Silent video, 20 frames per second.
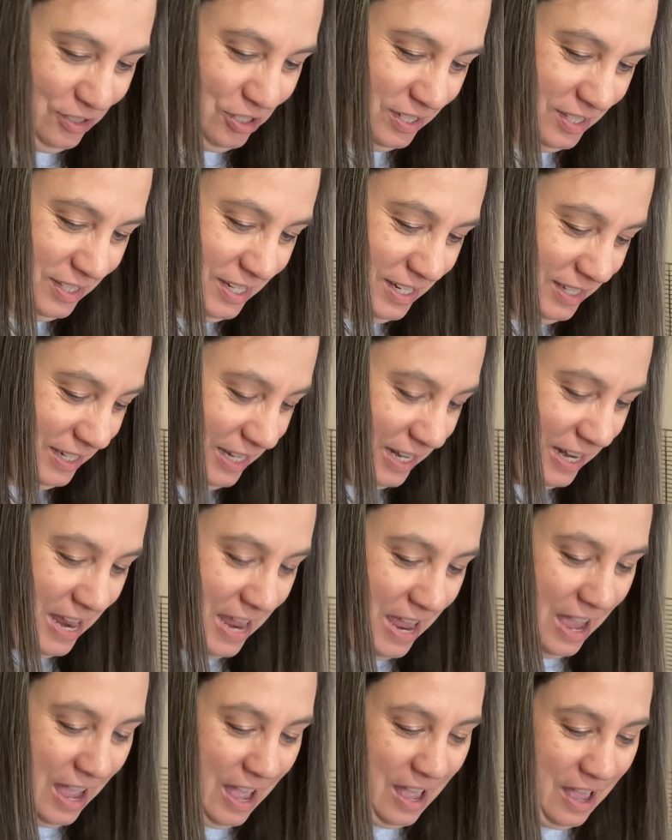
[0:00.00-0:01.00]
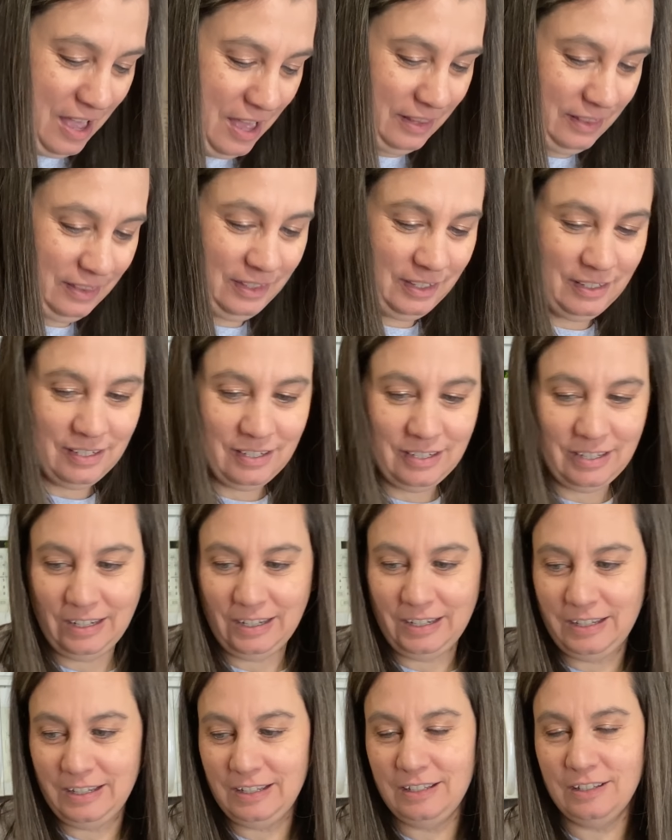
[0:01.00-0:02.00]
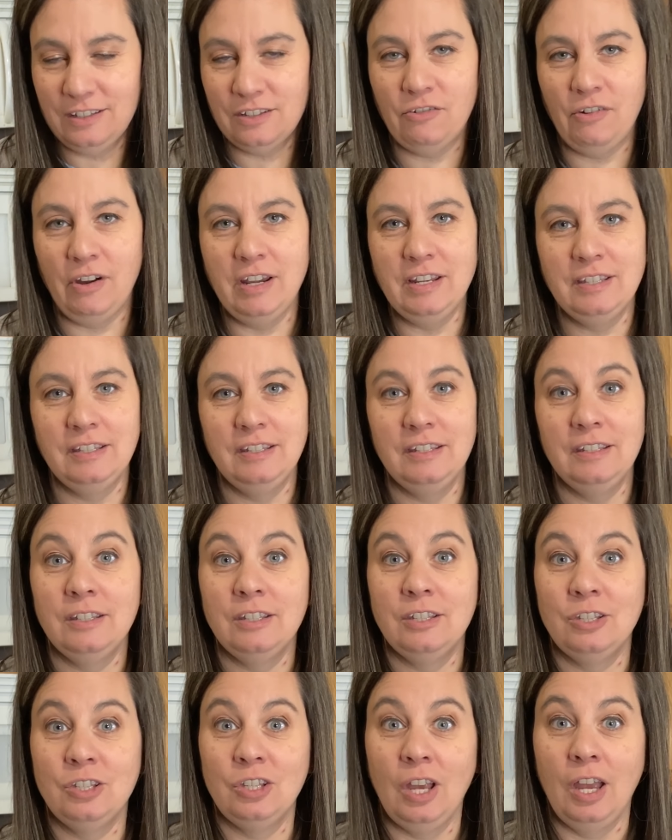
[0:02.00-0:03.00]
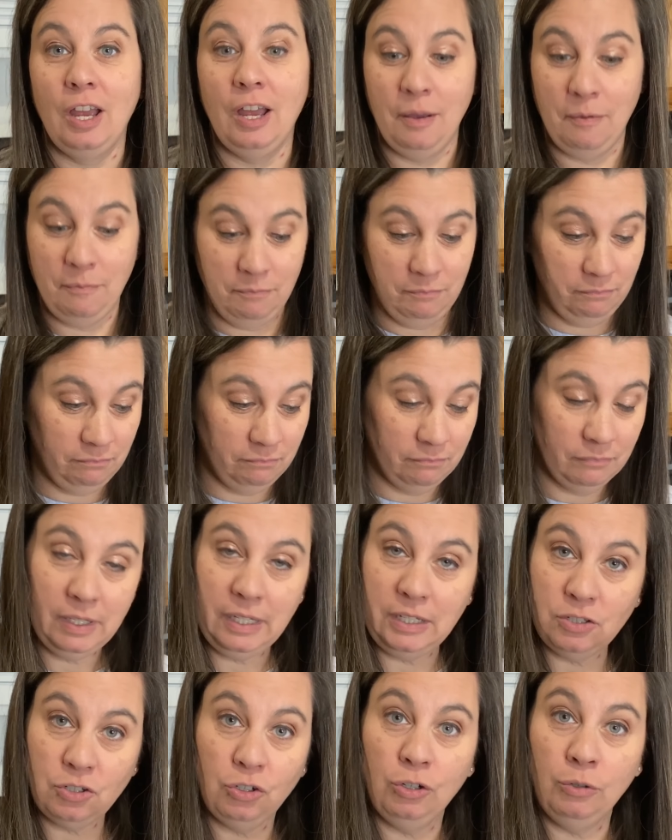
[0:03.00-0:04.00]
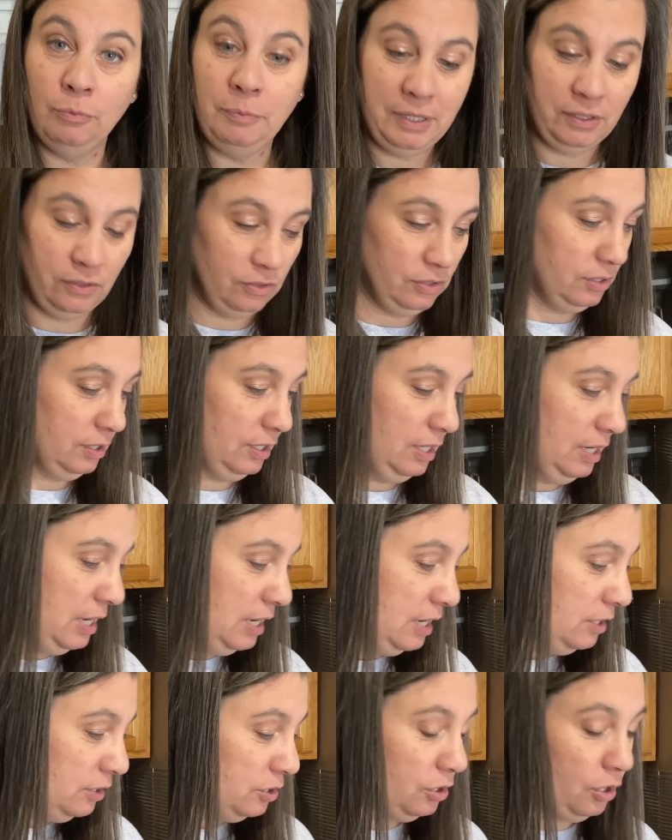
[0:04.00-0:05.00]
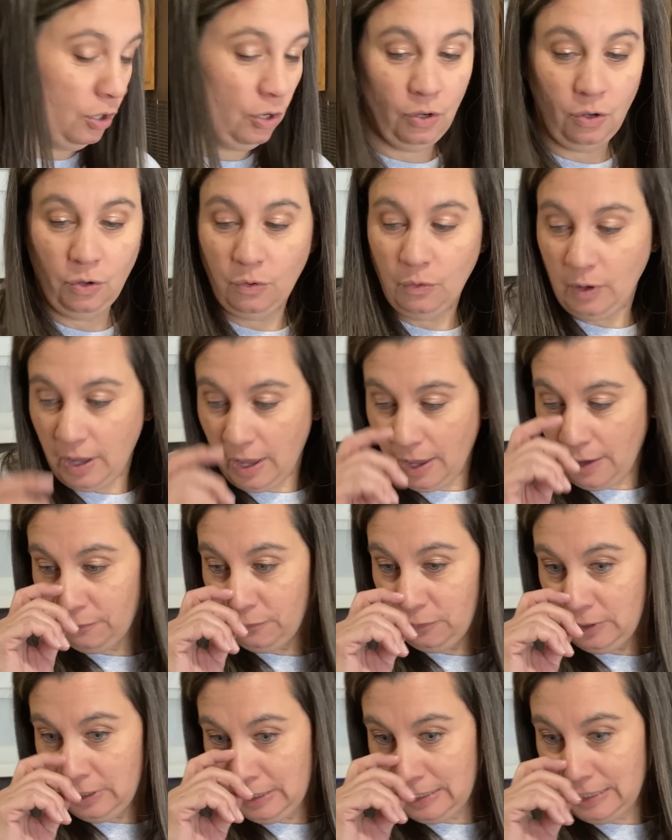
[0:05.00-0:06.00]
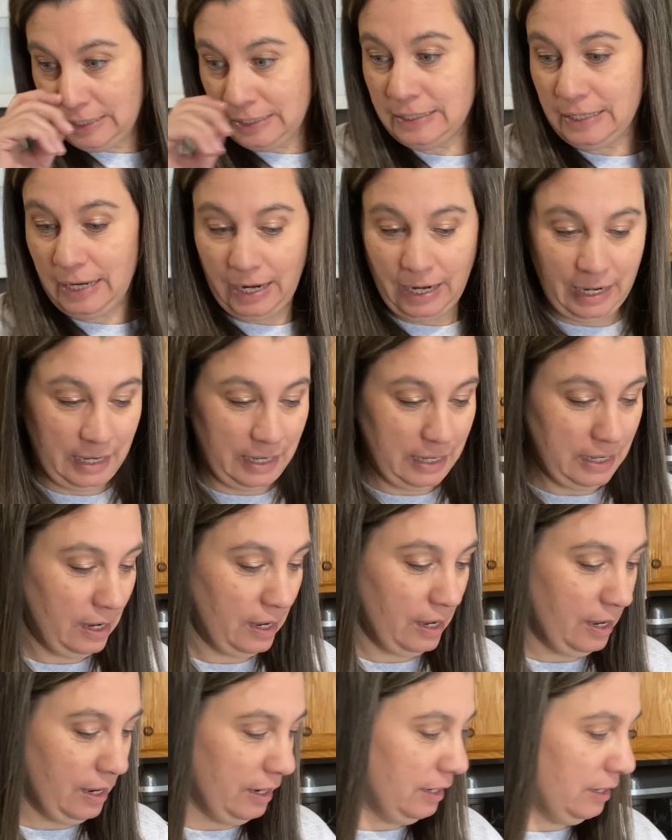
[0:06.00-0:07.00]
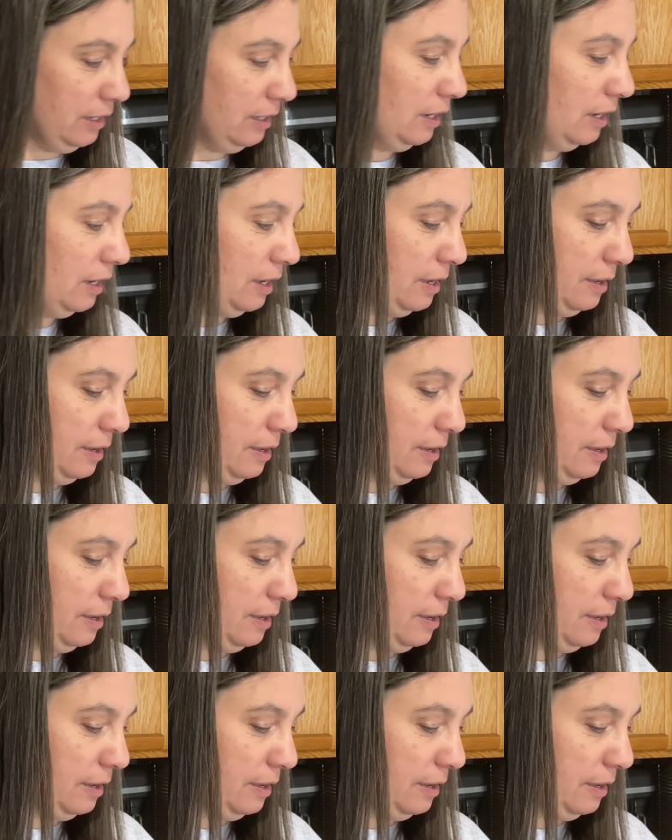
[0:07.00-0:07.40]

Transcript: Just teasing. This is Grace's, these are her meals. So every day I...